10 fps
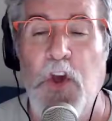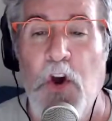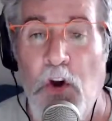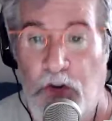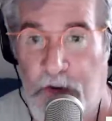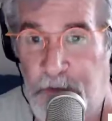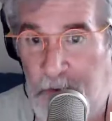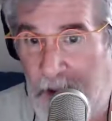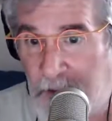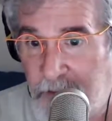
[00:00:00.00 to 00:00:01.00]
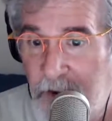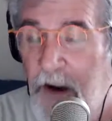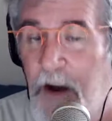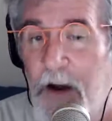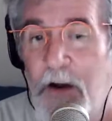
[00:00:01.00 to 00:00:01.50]
Huge effect.
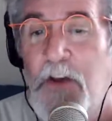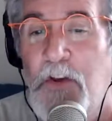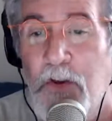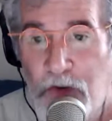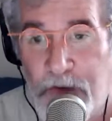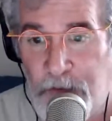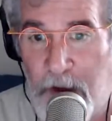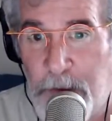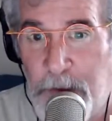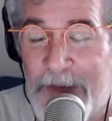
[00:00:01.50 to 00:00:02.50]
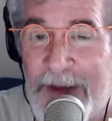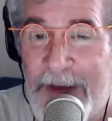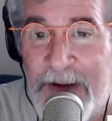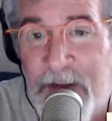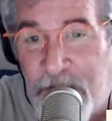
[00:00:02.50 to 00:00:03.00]
Huge effect. But the
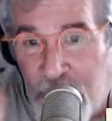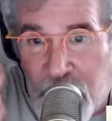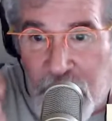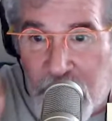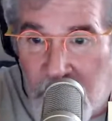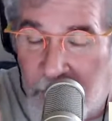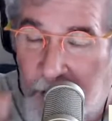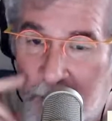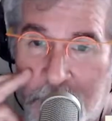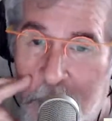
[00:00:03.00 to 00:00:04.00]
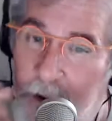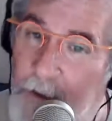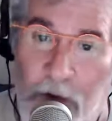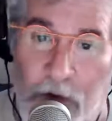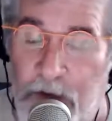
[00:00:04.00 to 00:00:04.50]
idea that they're going to kind
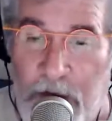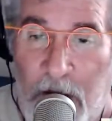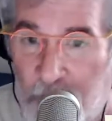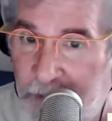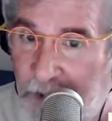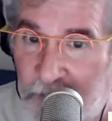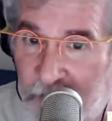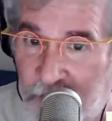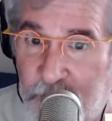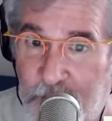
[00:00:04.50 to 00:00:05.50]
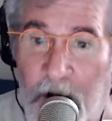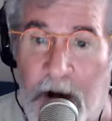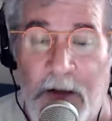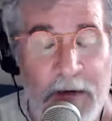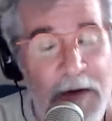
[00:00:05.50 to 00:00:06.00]
of, this is not running down Tesla at
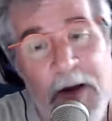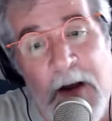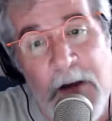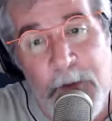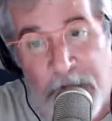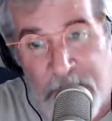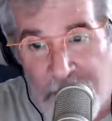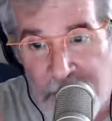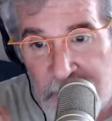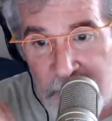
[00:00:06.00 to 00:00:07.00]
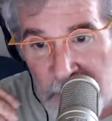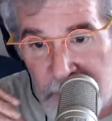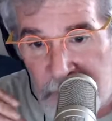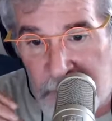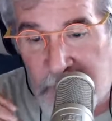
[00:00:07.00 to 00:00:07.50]
all, but the idea
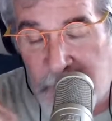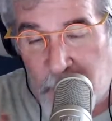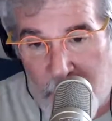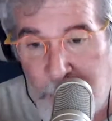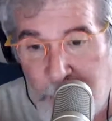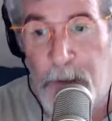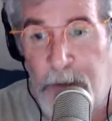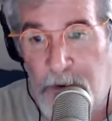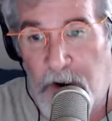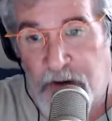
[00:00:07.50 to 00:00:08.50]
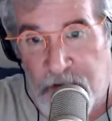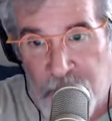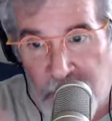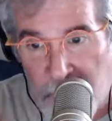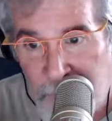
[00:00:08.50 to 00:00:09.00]
that they're ramping up
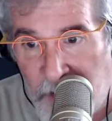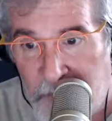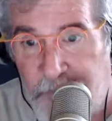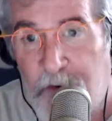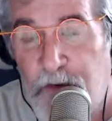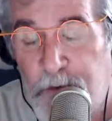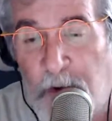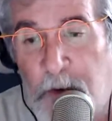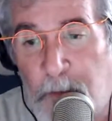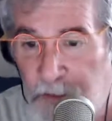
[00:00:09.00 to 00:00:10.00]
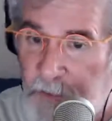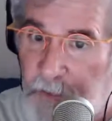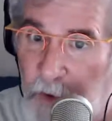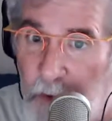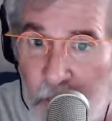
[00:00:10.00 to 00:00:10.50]
production, they're coming out in very small numbers
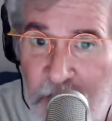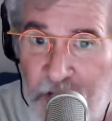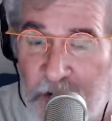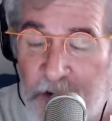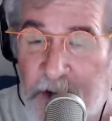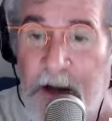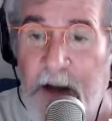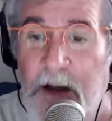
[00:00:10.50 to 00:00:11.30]
and very regionally,